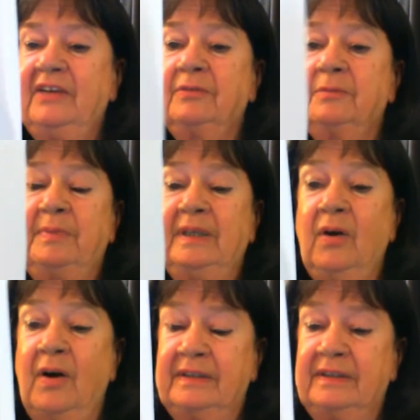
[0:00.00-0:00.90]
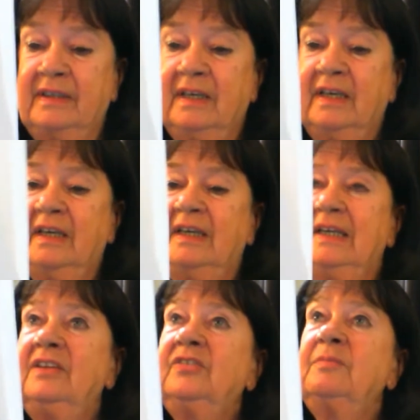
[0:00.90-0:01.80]
even beyond
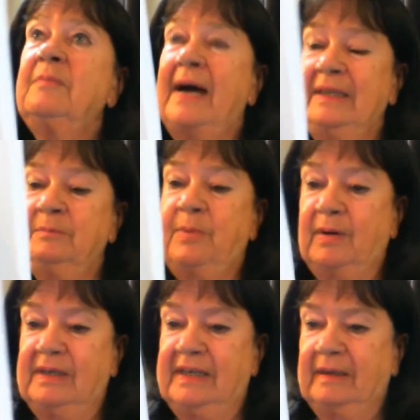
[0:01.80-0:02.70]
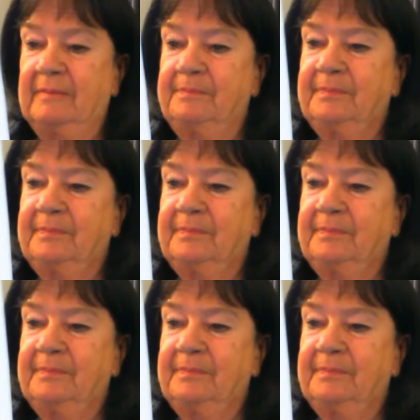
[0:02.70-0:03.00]
is mind-boggling.